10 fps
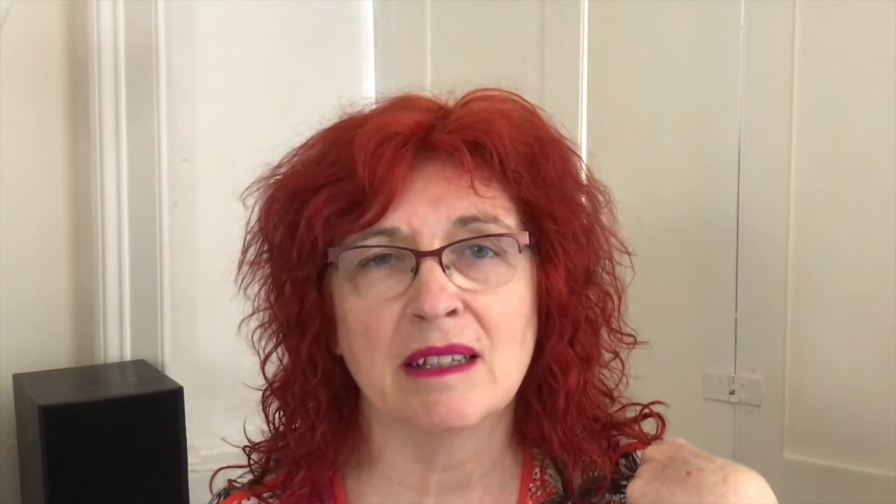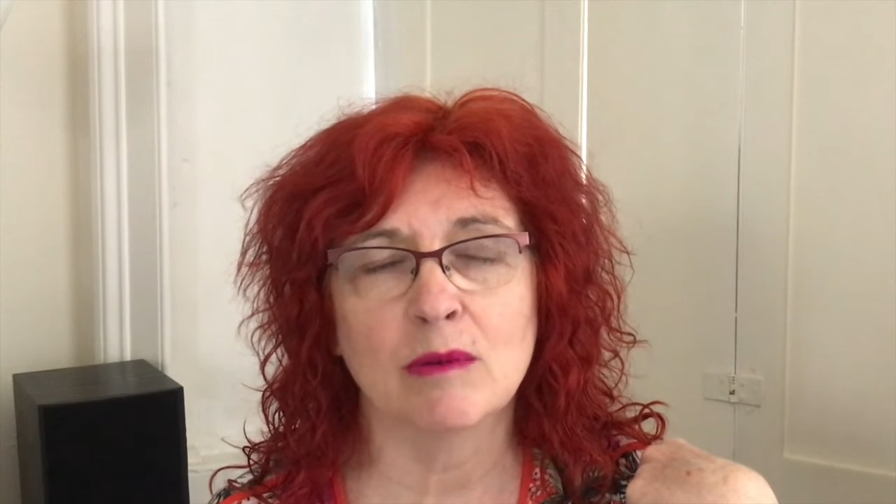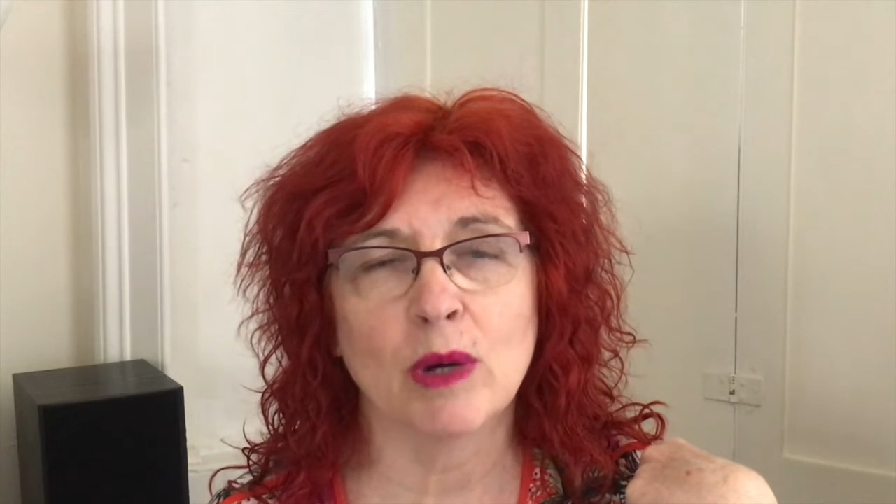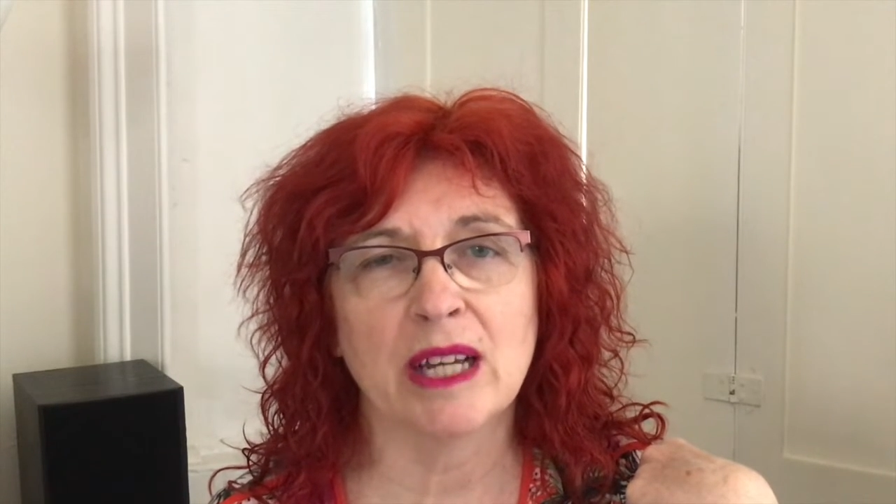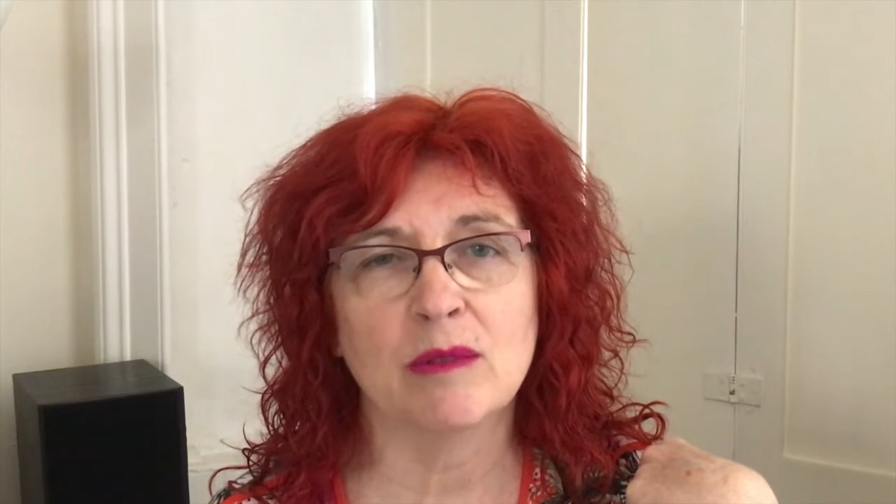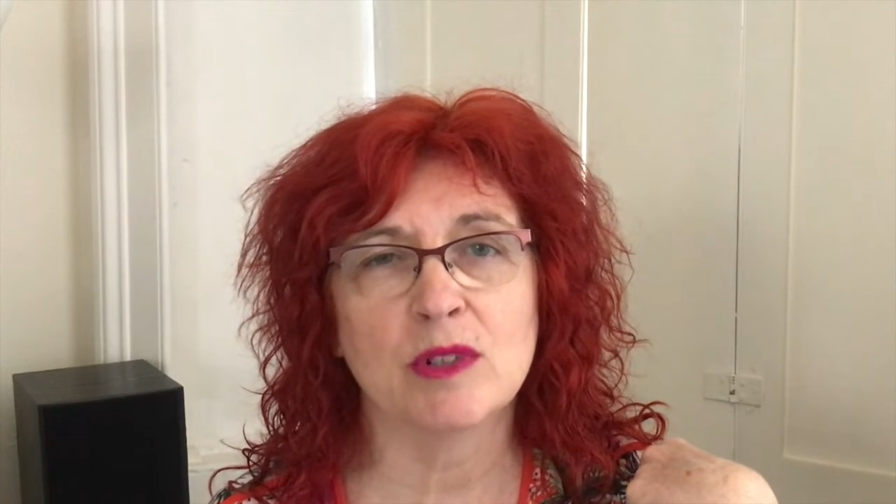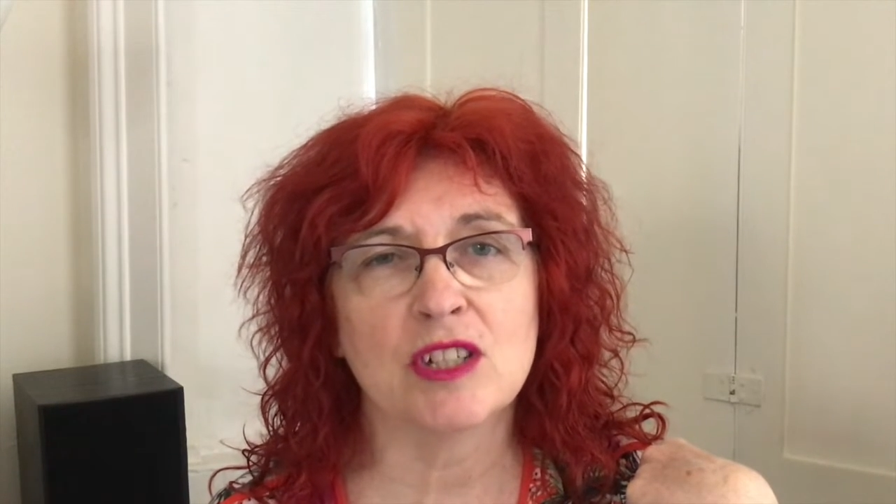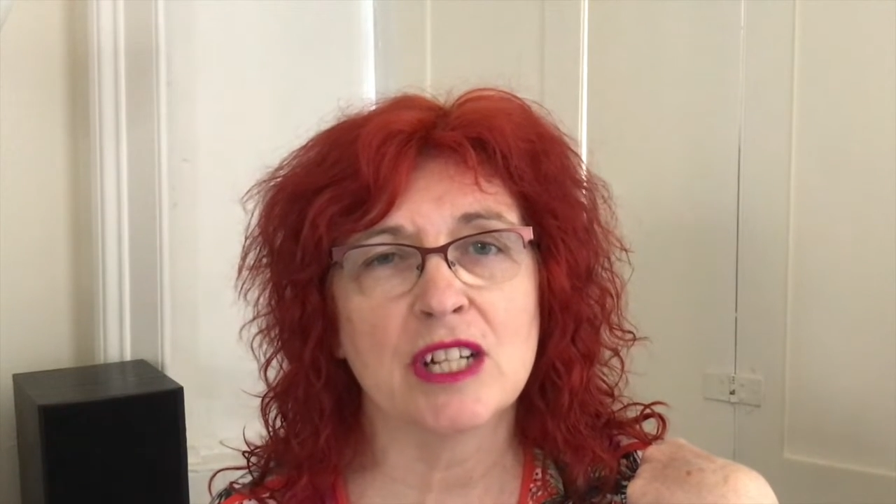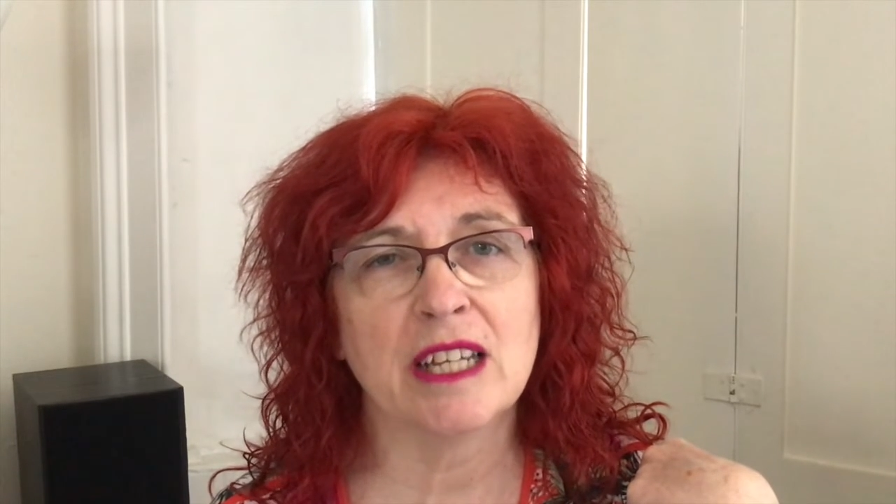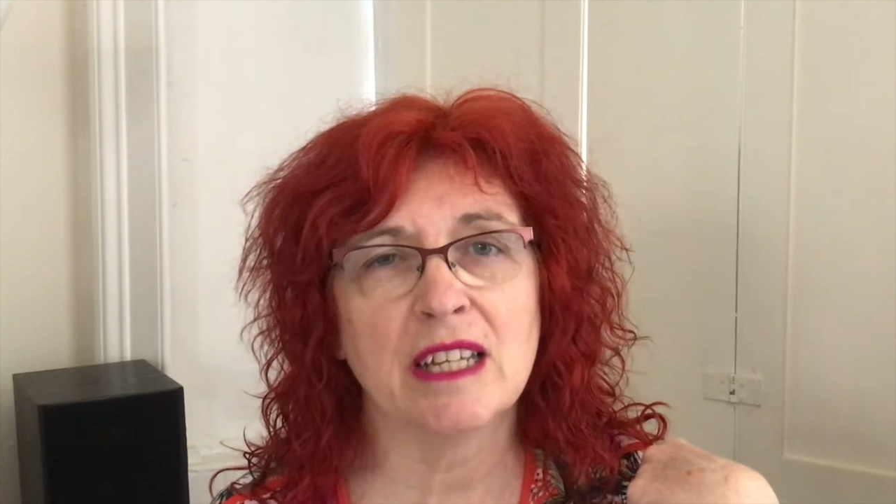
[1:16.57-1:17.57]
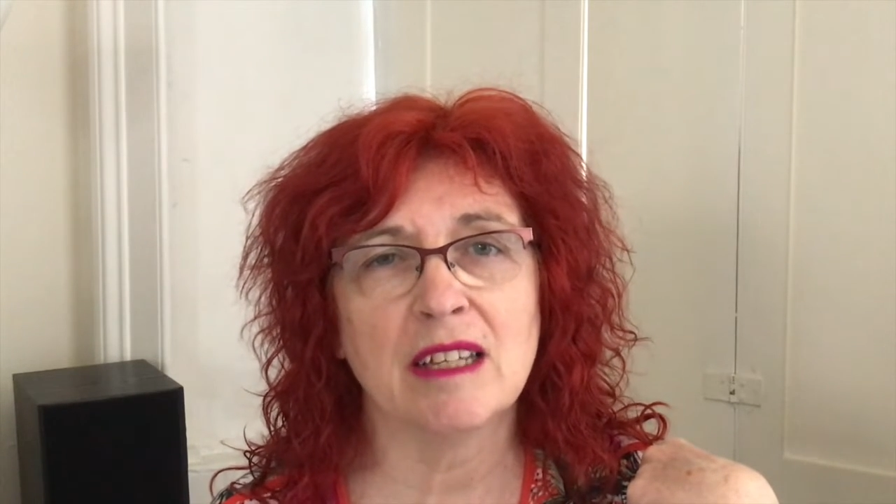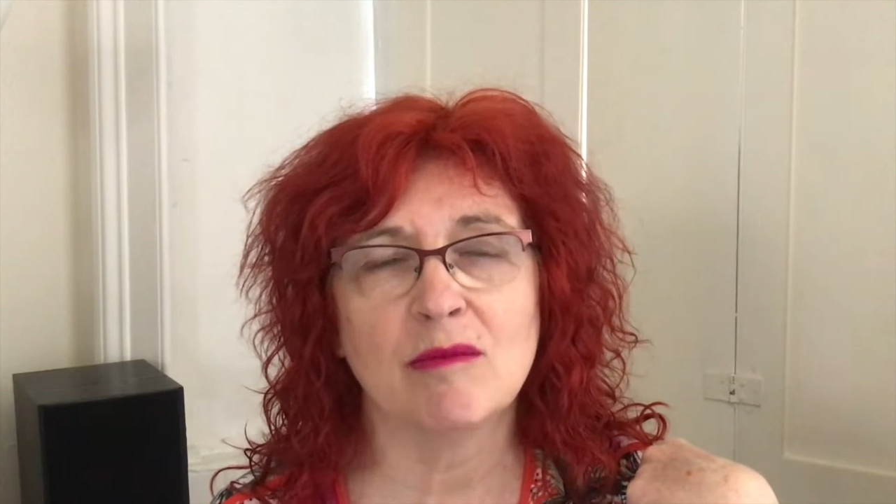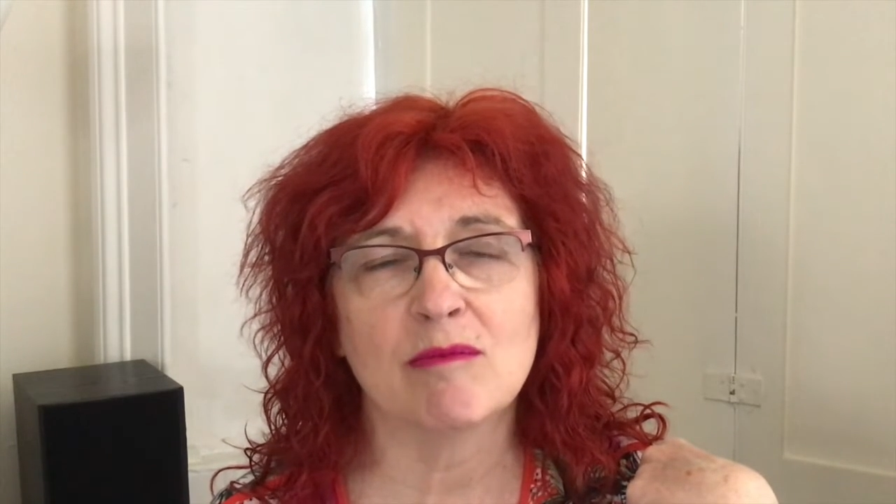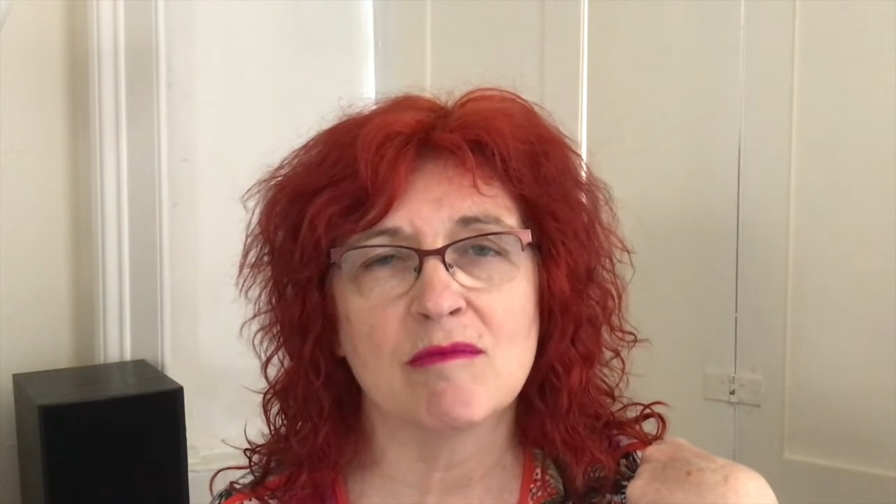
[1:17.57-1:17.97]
the way in which he